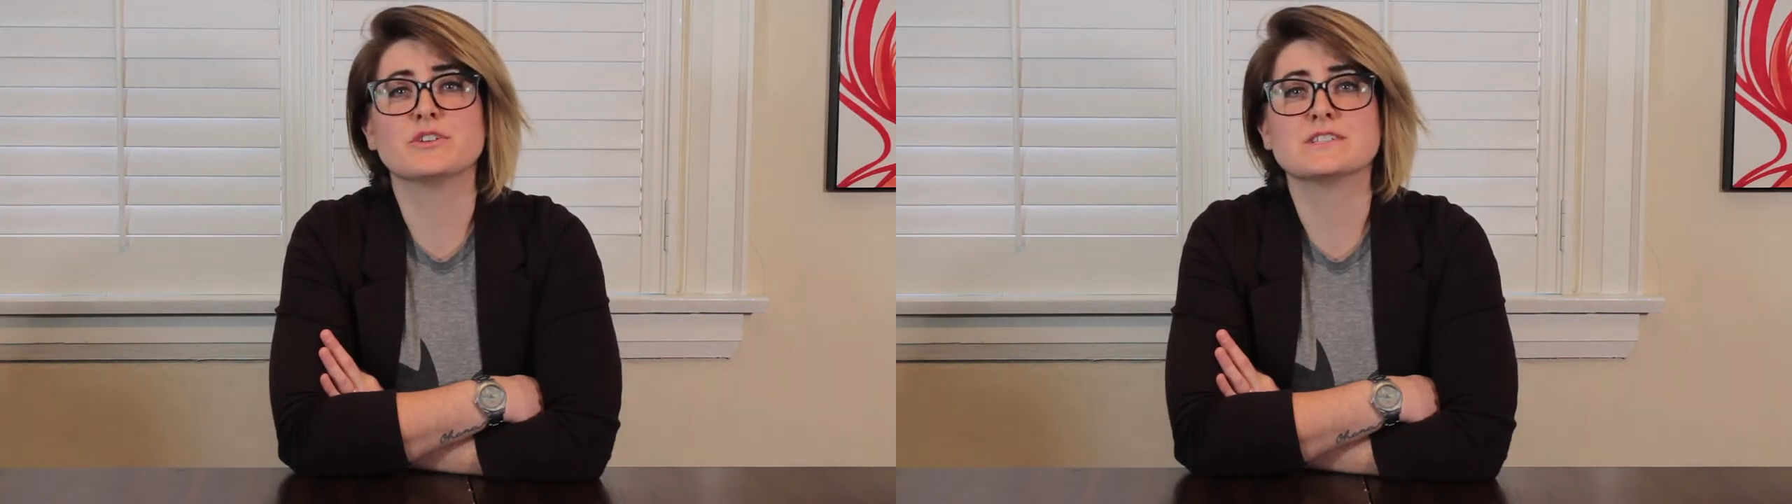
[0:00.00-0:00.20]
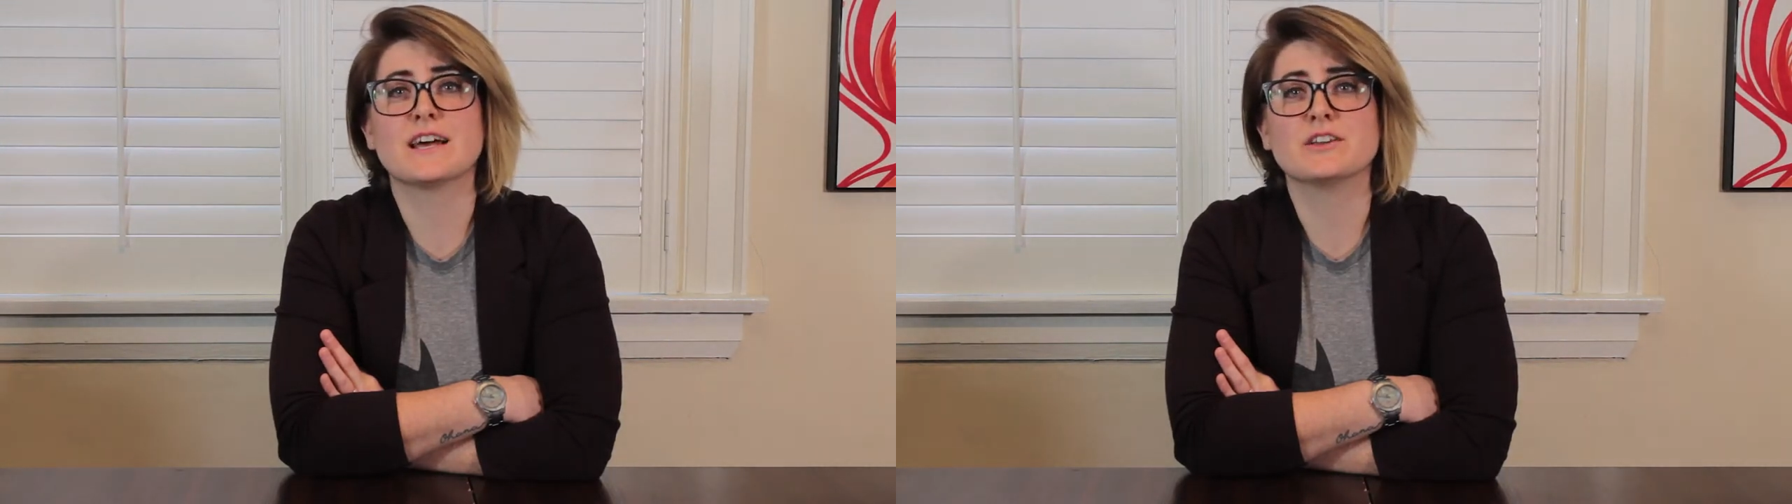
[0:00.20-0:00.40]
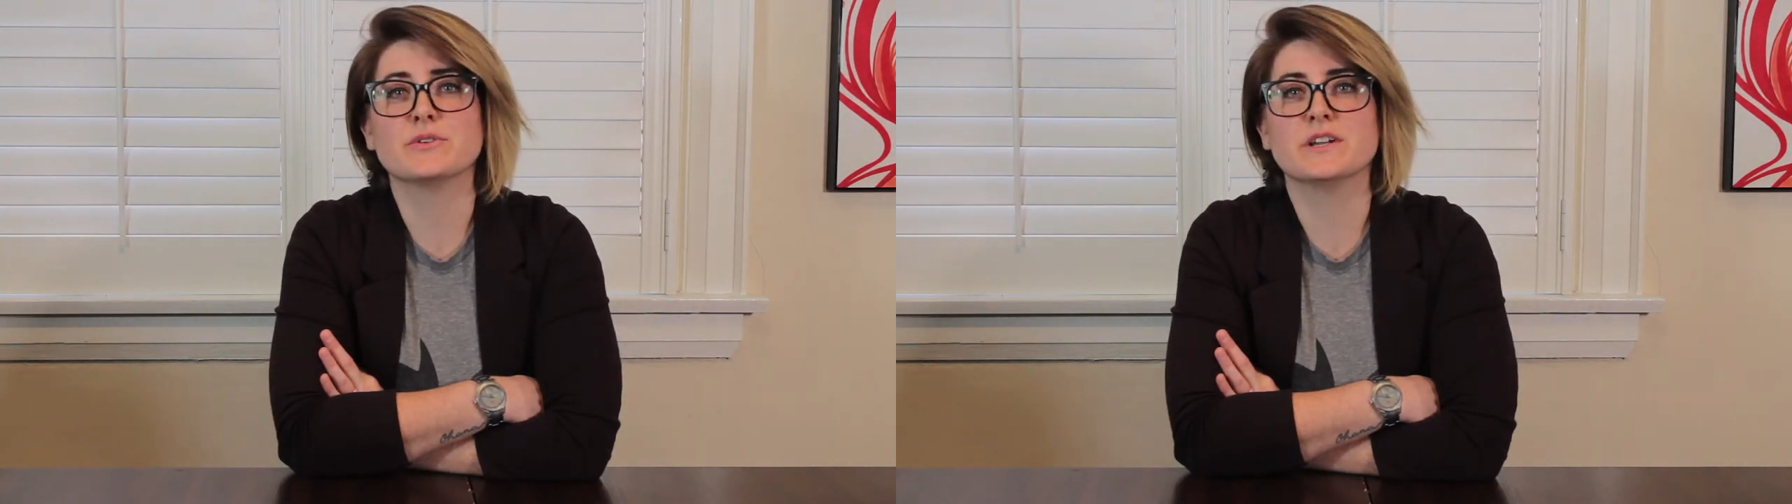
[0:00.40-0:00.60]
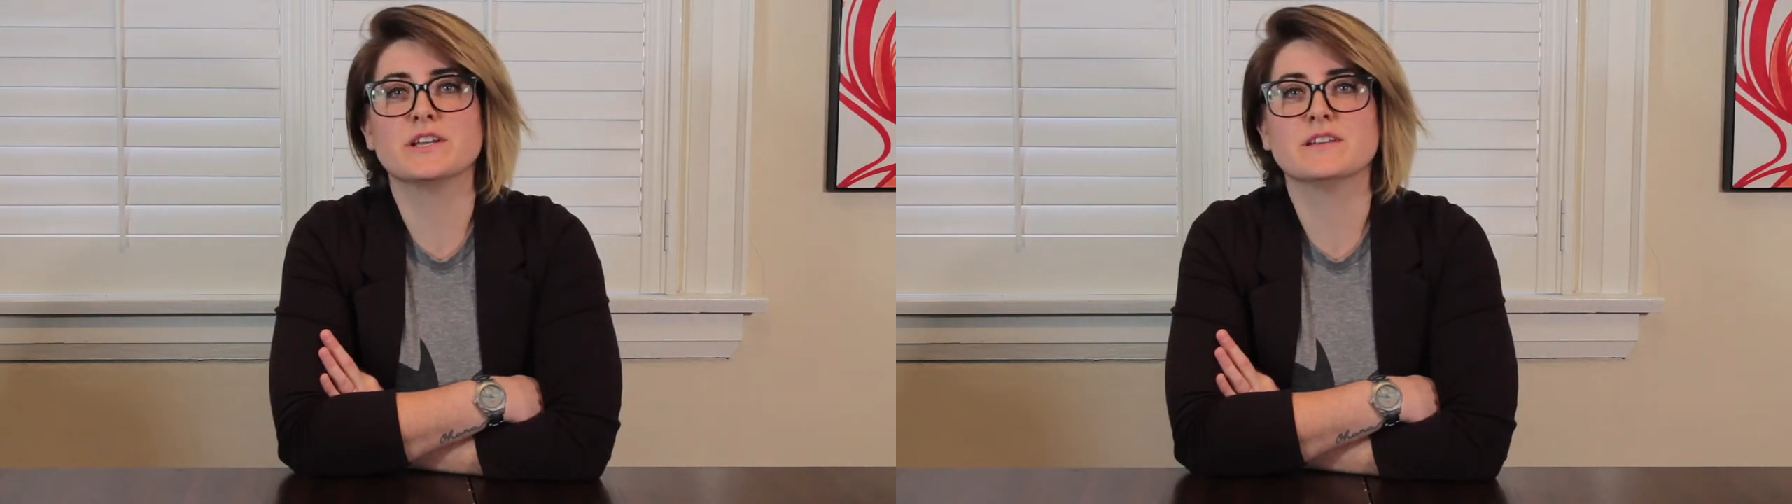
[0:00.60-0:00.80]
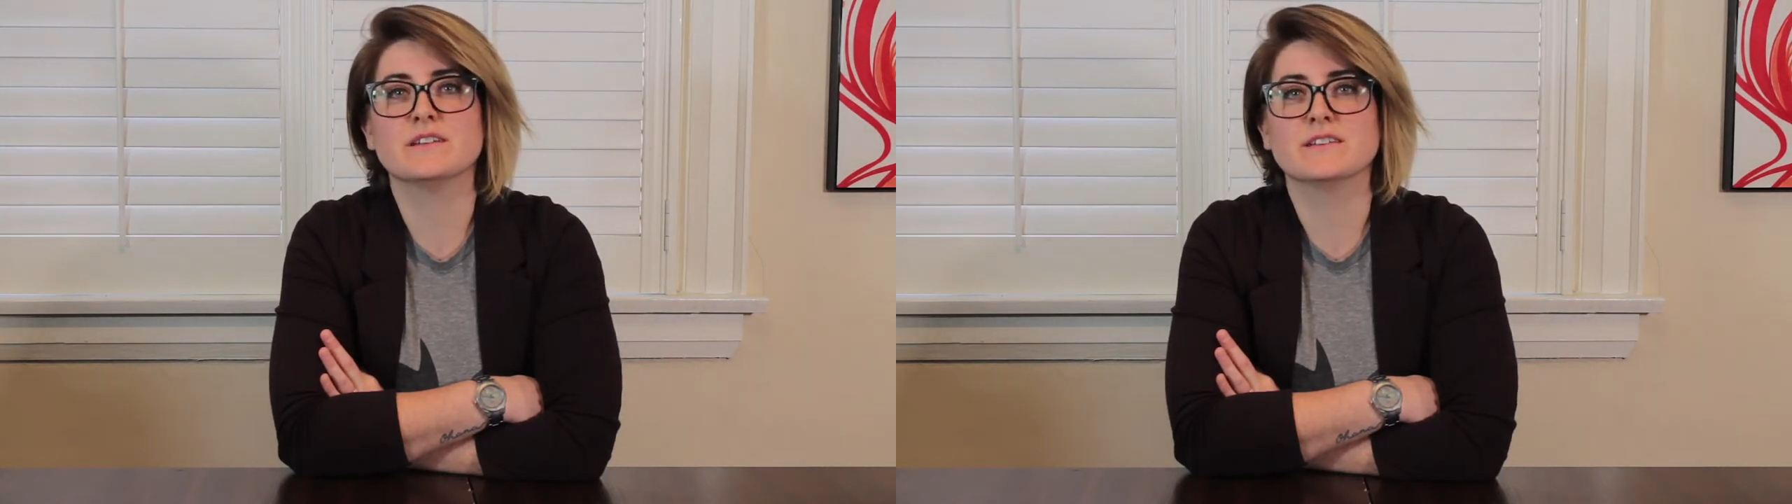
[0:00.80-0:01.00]

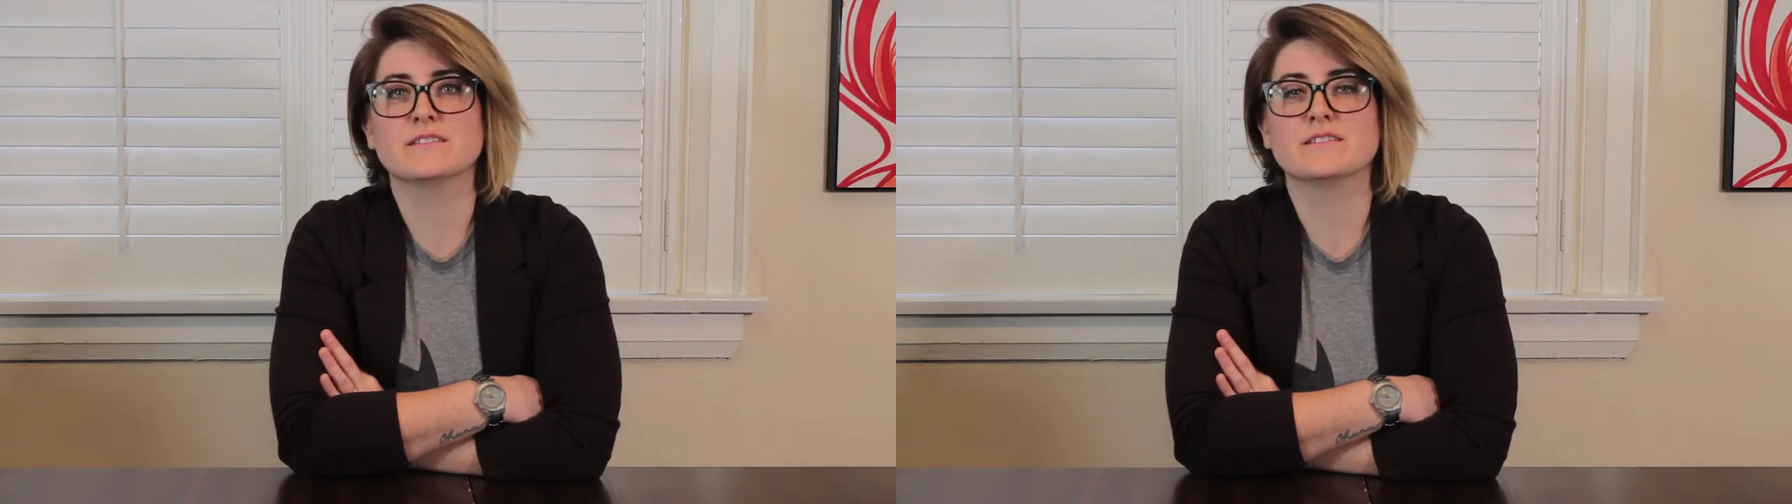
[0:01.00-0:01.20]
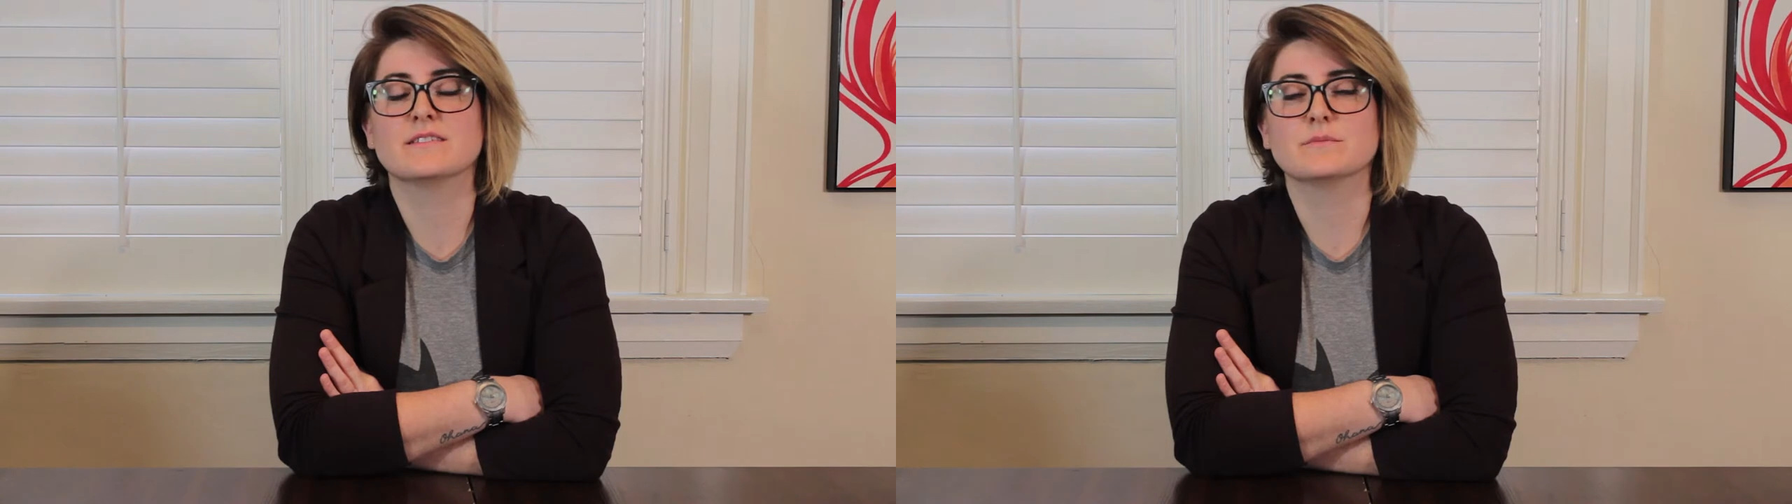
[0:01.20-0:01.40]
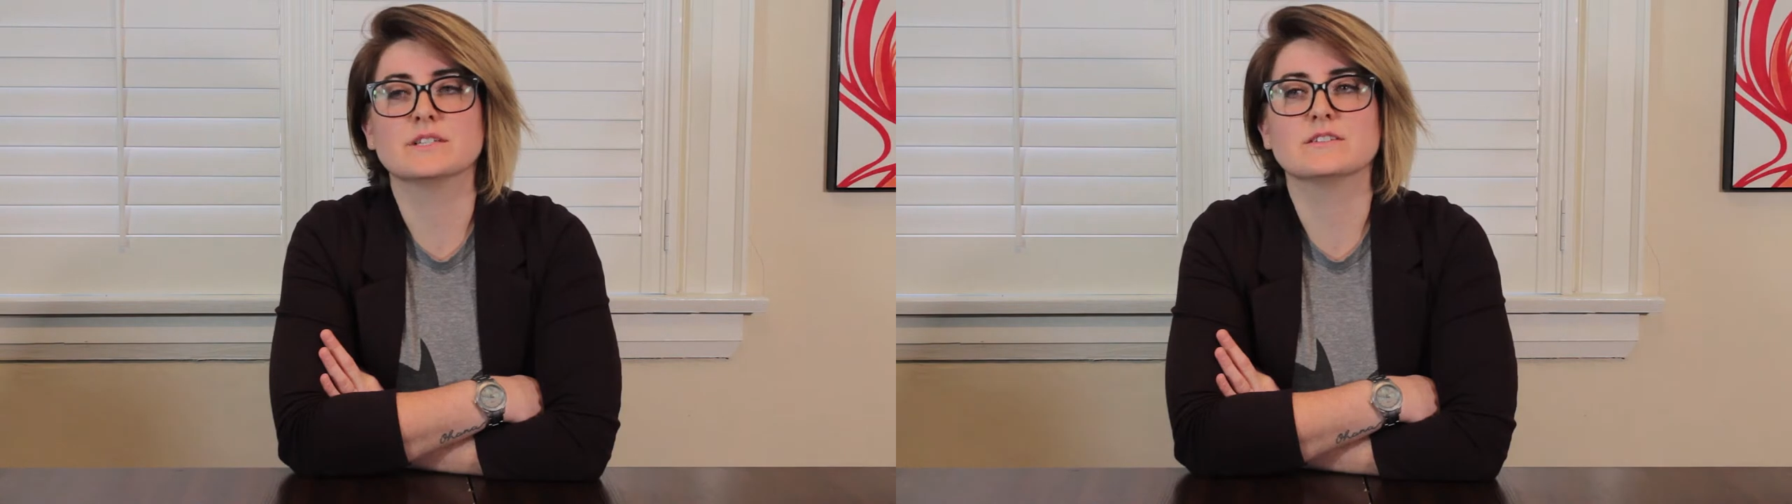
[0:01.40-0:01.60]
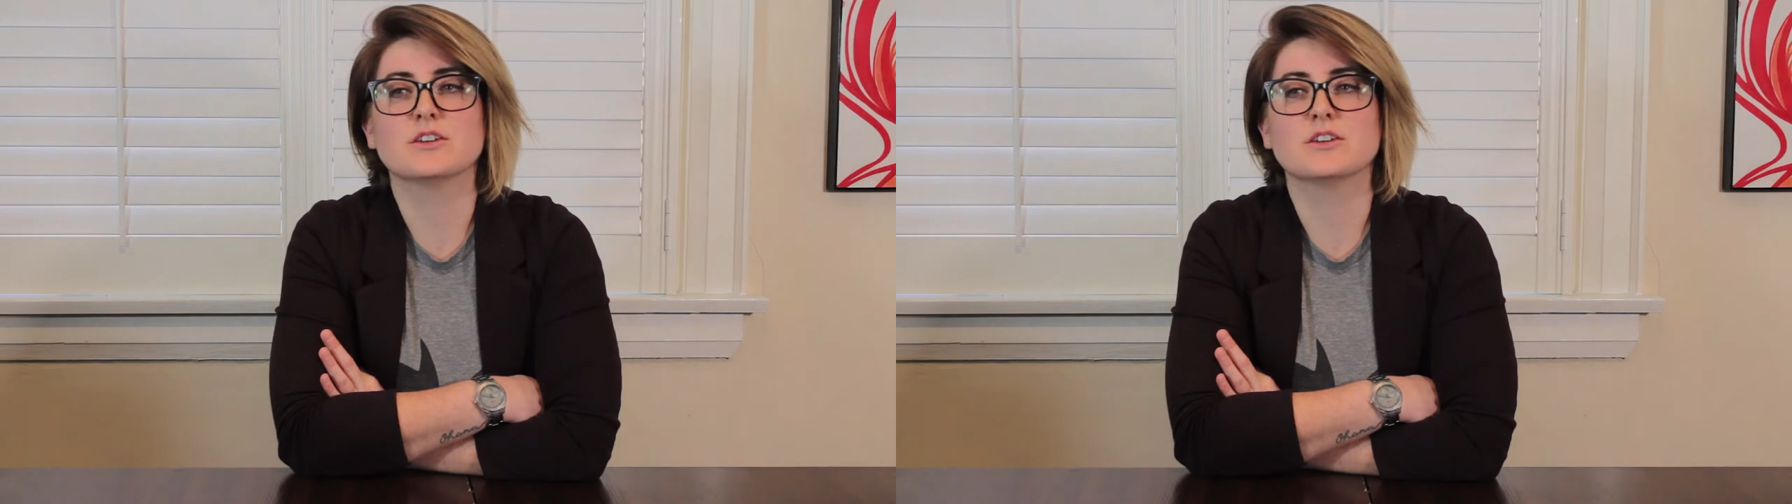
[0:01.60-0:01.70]
exaggerated, and I mean,